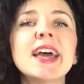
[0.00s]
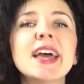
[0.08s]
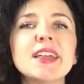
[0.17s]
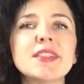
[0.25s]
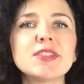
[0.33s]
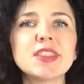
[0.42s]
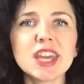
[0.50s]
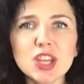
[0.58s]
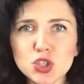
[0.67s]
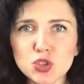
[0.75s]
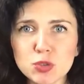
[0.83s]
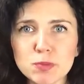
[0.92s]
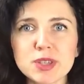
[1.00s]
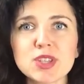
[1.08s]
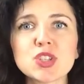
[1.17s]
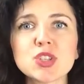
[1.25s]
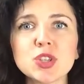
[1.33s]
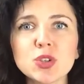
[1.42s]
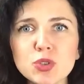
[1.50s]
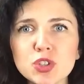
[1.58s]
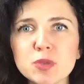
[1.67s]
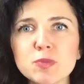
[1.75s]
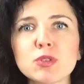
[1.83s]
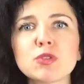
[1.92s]
And they should be
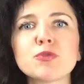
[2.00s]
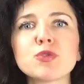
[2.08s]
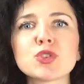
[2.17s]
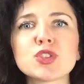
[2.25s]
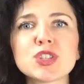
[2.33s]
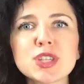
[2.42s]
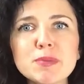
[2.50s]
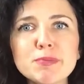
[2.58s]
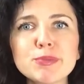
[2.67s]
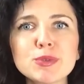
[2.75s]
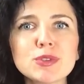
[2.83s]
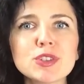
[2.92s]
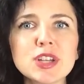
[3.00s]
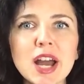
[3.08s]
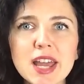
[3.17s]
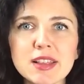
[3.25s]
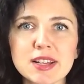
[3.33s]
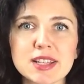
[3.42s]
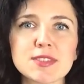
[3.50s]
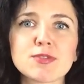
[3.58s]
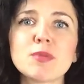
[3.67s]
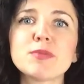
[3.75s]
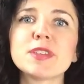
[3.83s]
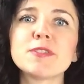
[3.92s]
suitable for simple dialogues
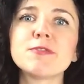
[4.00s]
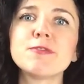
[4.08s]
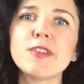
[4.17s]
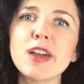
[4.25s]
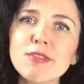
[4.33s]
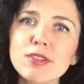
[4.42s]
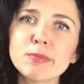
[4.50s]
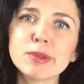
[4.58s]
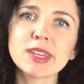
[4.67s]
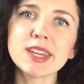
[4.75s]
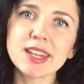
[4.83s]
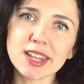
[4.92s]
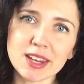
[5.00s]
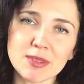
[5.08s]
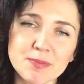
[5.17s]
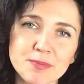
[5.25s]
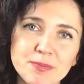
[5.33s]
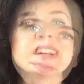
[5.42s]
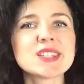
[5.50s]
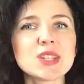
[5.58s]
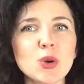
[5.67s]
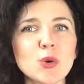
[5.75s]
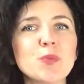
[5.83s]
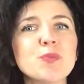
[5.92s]
from the very beginning.
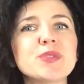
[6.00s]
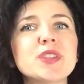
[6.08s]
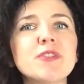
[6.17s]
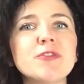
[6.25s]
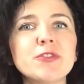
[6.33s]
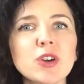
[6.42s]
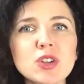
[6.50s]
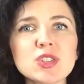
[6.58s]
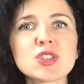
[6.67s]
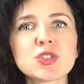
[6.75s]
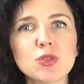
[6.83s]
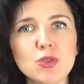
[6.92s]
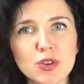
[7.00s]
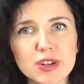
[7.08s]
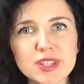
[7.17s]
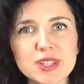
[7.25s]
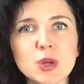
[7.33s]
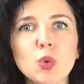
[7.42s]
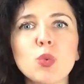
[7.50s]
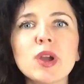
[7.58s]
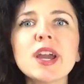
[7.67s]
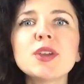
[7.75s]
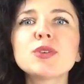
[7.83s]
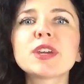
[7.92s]
So, the first source
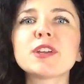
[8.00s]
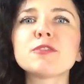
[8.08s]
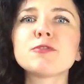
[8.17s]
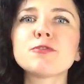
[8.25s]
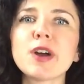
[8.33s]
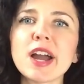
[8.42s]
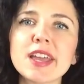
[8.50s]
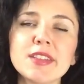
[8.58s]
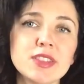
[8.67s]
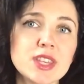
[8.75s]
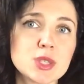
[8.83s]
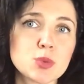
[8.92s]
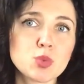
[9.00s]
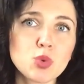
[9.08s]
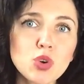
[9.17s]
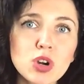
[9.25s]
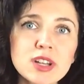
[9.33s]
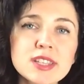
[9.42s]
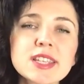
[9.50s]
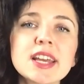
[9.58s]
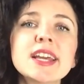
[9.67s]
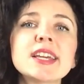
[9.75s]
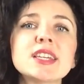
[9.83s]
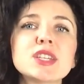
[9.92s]
where you can find these words
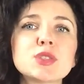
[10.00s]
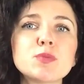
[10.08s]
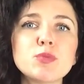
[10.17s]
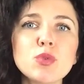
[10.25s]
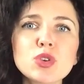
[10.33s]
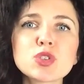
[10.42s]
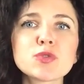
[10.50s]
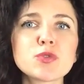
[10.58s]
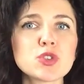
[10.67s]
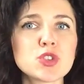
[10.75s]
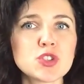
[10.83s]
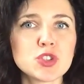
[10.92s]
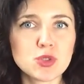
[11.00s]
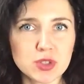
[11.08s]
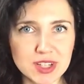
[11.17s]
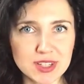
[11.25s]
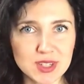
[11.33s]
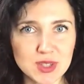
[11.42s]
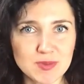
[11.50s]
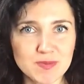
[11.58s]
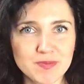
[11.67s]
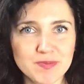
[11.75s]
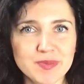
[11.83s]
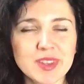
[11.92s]
is books for students.
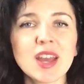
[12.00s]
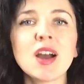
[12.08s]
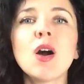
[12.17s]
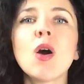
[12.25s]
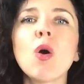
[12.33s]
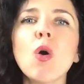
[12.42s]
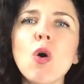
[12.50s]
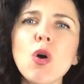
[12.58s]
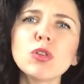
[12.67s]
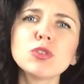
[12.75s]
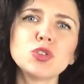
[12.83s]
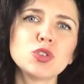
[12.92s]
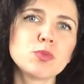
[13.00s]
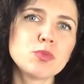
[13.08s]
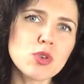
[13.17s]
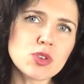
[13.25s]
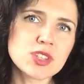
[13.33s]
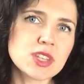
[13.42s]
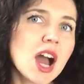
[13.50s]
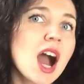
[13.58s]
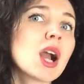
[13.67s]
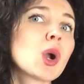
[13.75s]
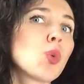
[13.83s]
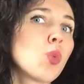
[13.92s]
All new books
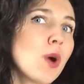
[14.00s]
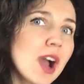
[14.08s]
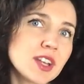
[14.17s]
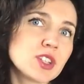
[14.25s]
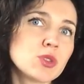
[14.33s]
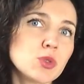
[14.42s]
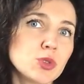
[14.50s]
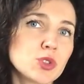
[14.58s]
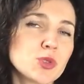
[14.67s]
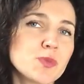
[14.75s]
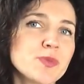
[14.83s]
are quite good.